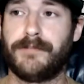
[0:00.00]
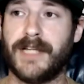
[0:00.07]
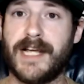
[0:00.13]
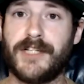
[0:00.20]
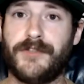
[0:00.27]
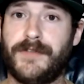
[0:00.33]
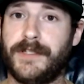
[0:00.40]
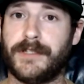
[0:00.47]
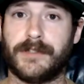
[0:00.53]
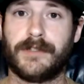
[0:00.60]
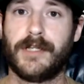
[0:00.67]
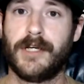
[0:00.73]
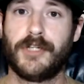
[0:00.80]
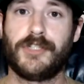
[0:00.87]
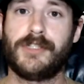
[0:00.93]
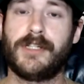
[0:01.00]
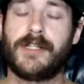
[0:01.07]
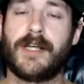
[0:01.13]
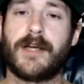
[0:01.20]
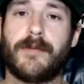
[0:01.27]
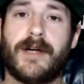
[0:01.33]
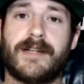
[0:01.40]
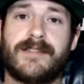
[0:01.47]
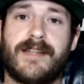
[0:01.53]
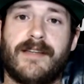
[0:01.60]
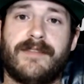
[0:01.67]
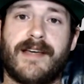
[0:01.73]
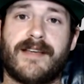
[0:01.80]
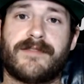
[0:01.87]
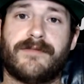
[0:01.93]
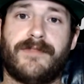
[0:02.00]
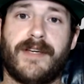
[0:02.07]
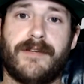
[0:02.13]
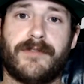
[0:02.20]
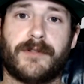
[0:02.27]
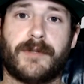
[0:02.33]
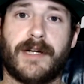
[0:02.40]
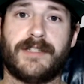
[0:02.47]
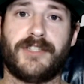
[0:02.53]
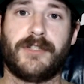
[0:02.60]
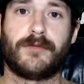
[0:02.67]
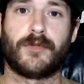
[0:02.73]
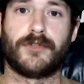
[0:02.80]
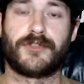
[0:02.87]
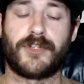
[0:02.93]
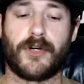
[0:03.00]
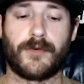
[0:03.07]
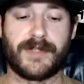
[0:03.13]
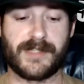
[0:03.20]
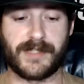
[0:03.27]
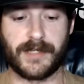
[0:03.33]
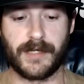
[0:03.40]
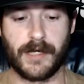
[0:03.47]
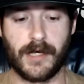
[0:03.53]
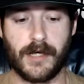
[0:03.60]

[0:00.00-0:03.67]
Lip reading: Blanchfield, she looked like a minus 10,000 favorite, right? She rolled so easy.